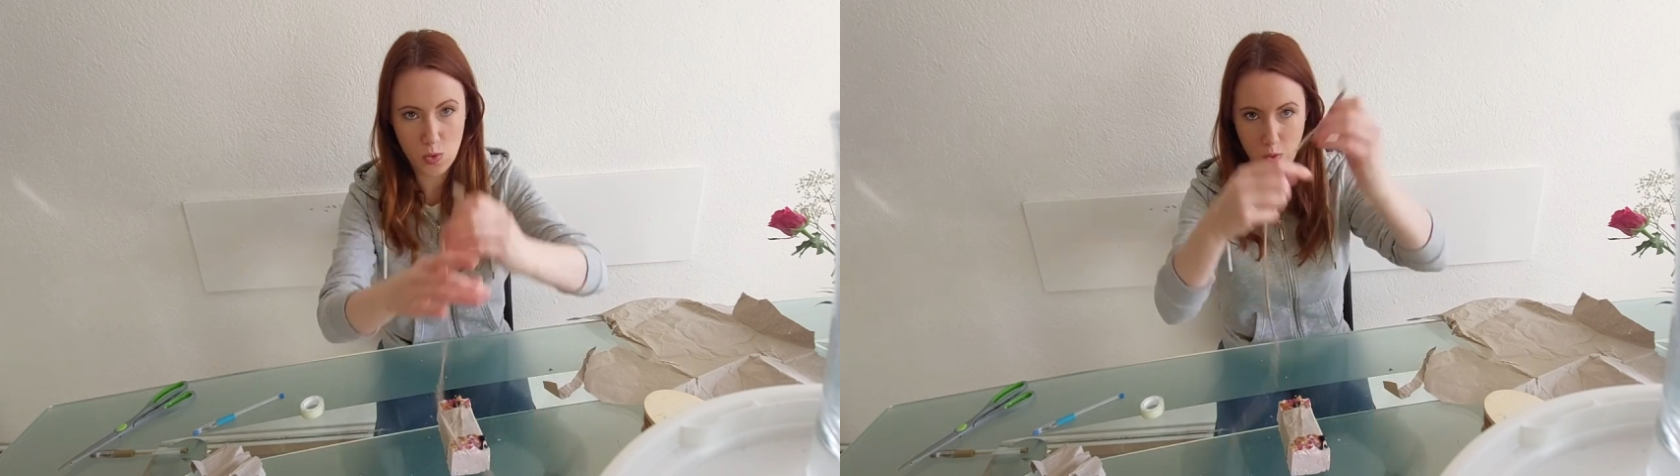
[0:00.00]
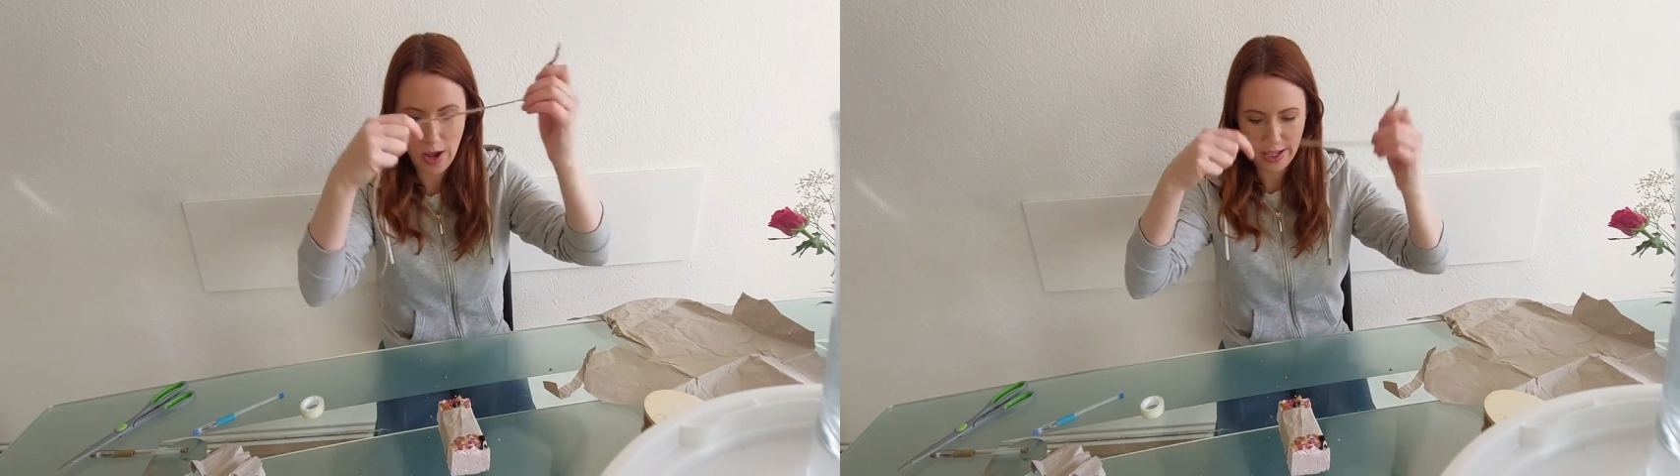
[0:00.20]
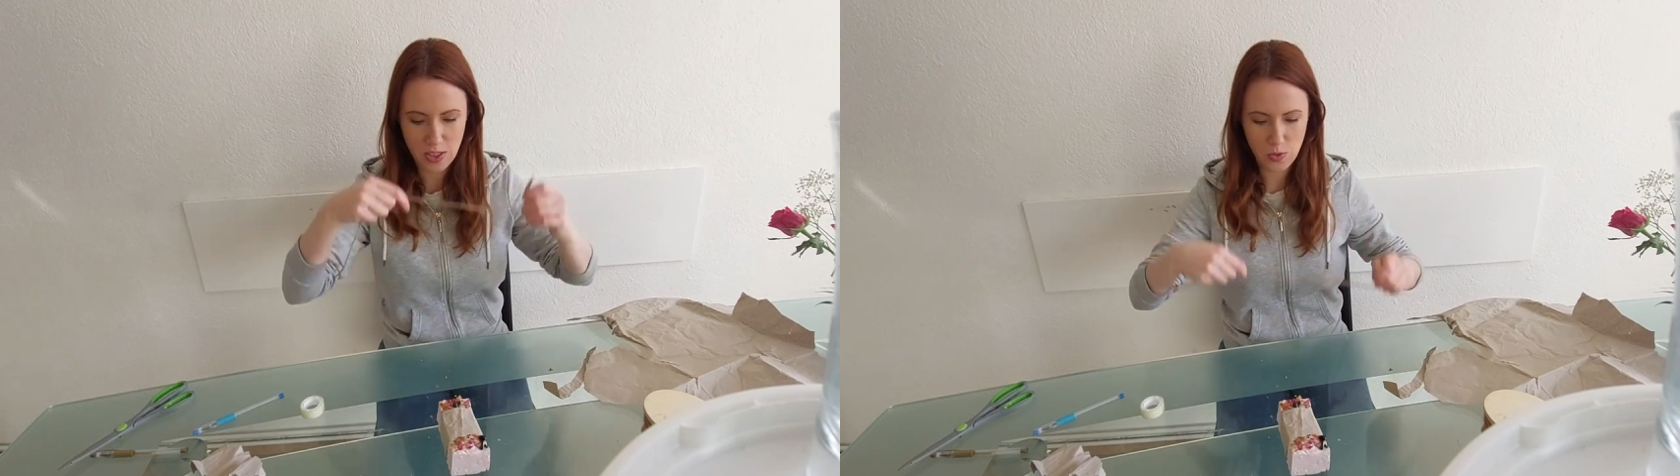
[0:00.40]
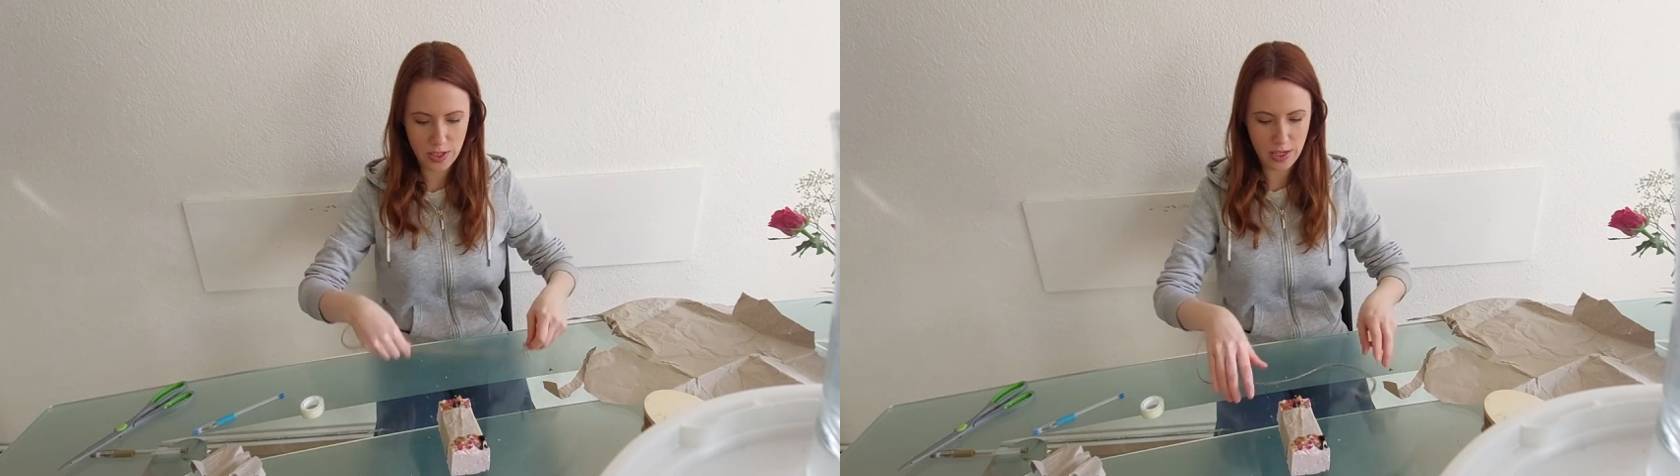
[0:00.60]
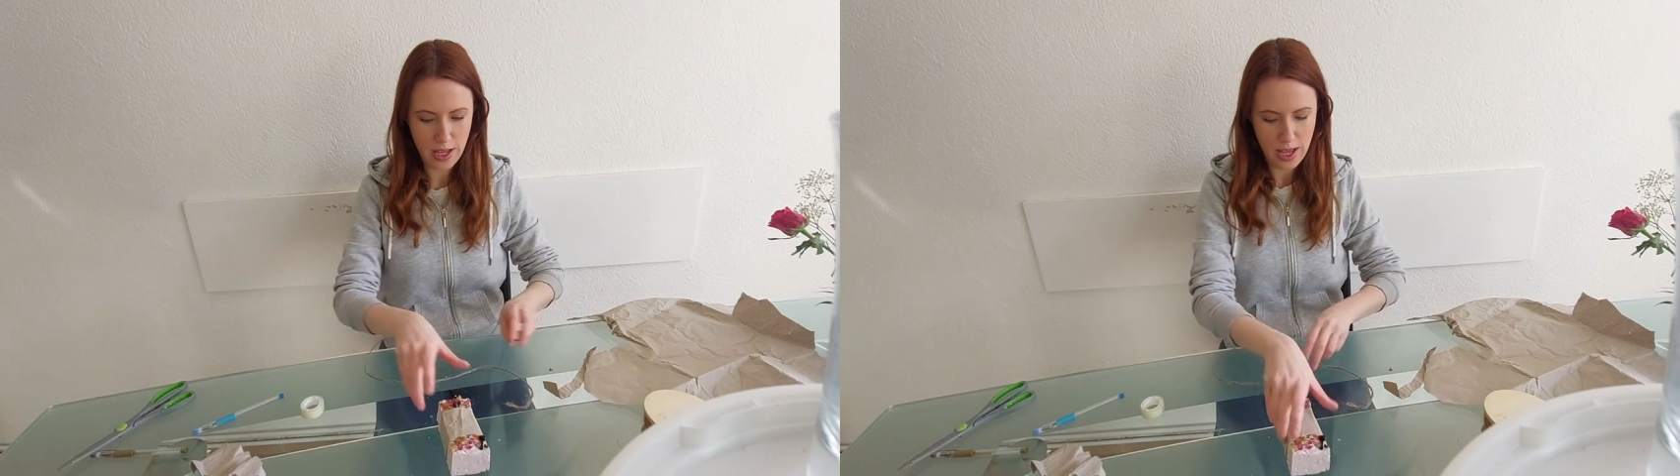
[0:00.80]
twine to it,
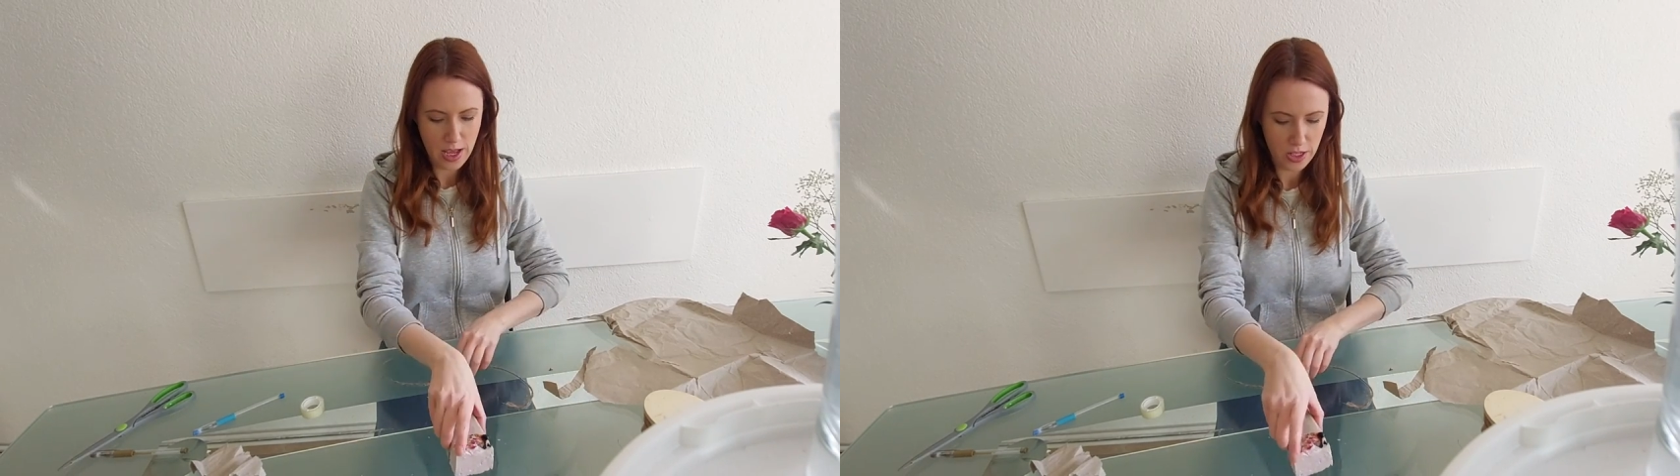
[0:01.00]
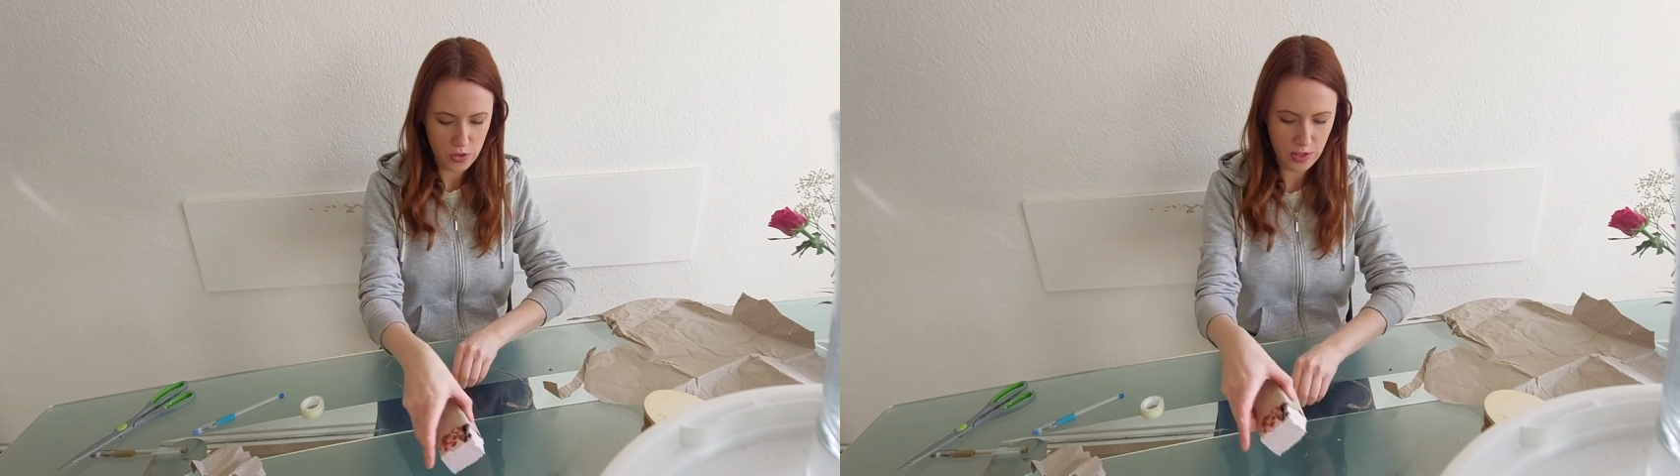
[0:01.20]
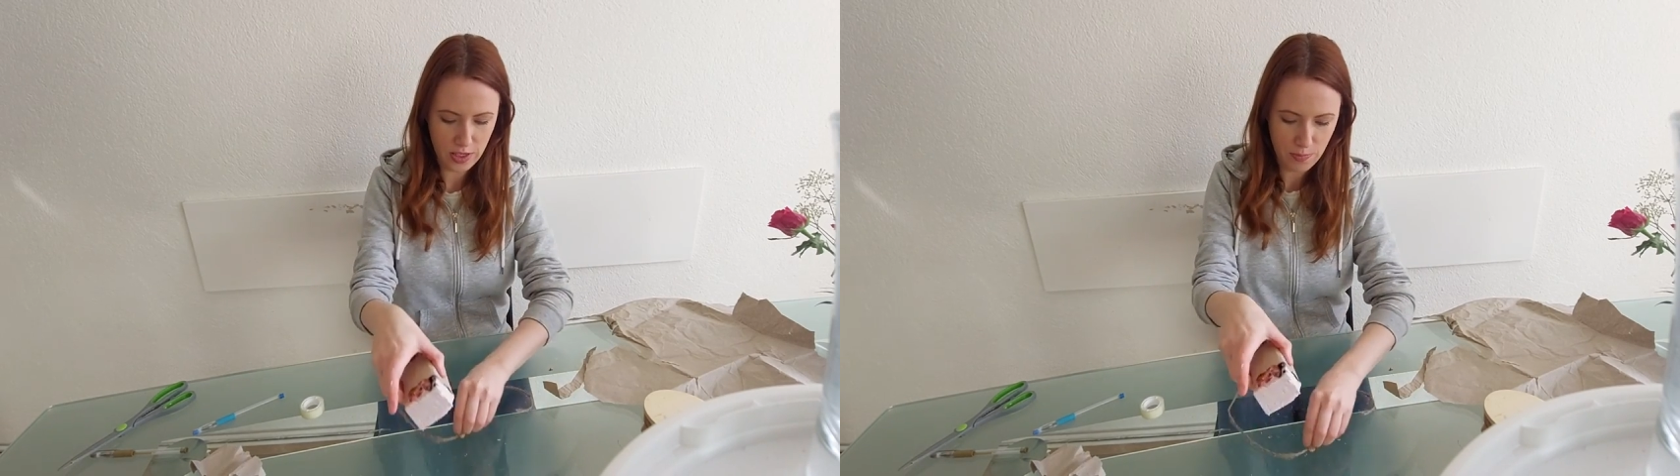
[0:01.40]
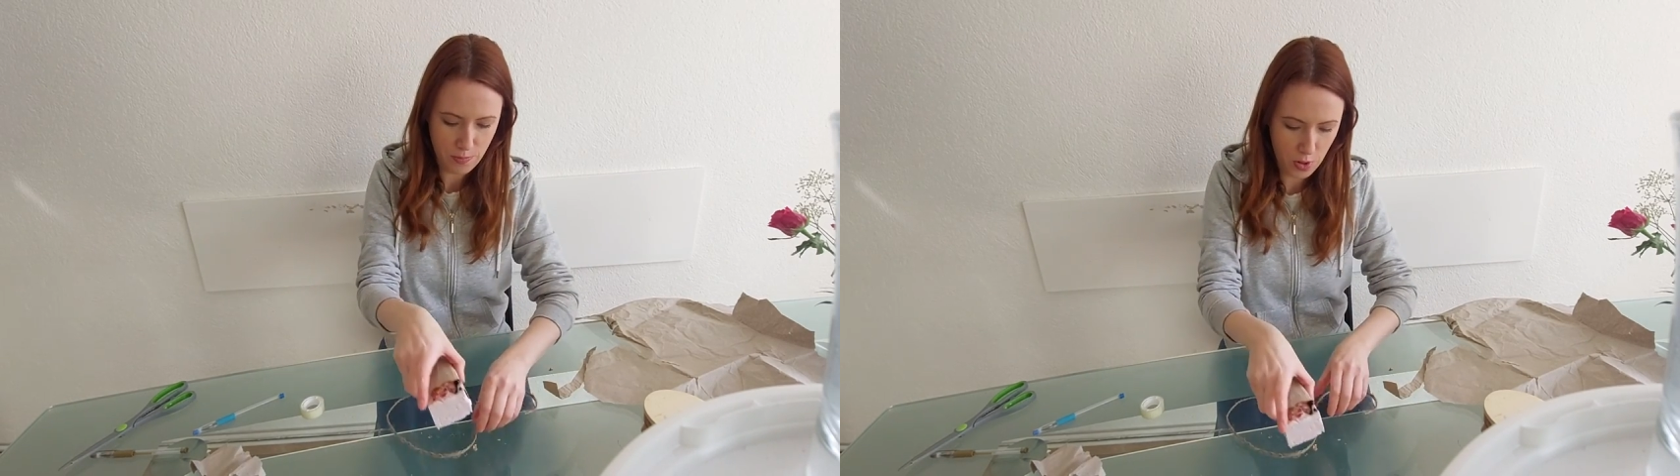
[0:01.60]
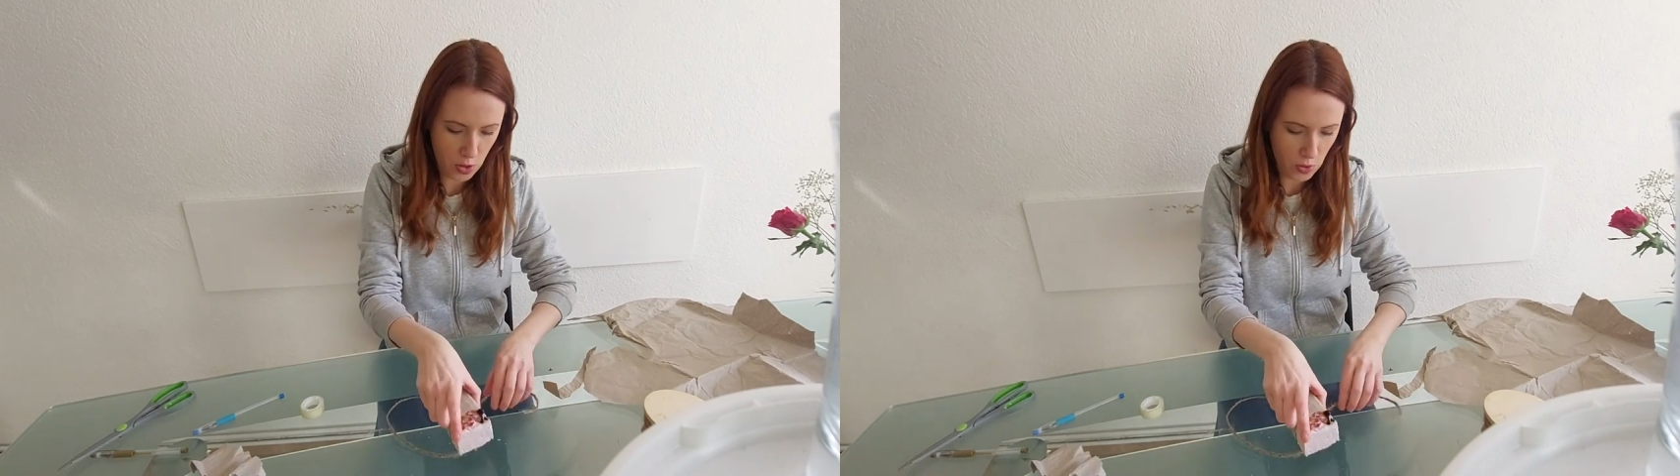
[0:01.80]
do a little
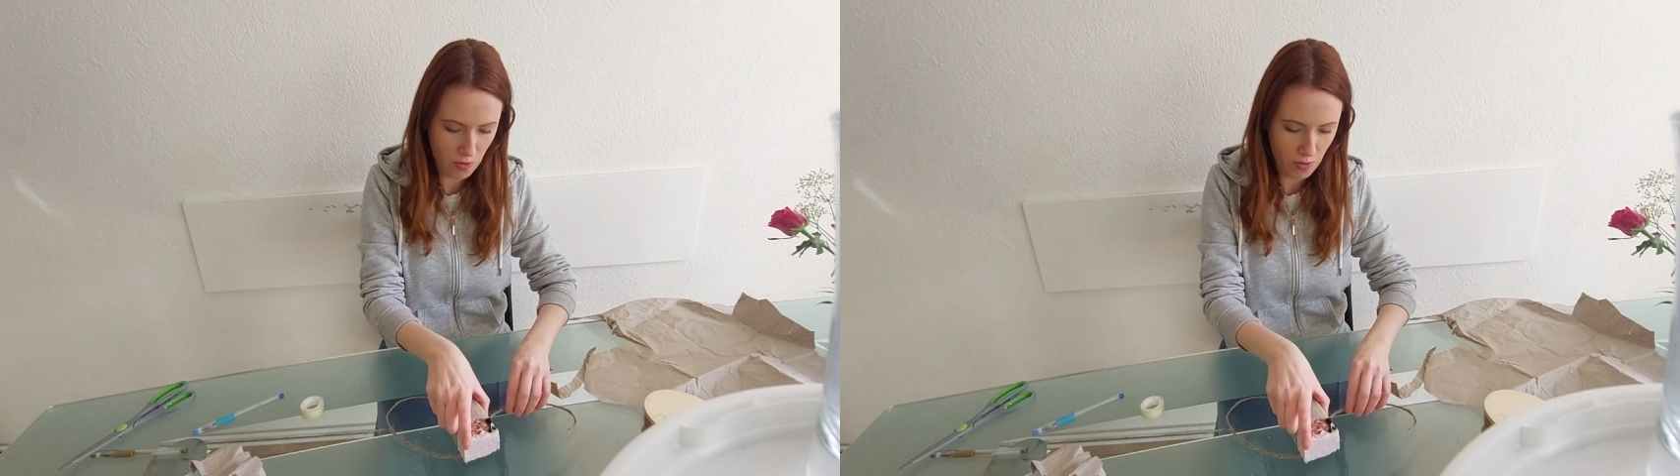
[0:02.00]
bow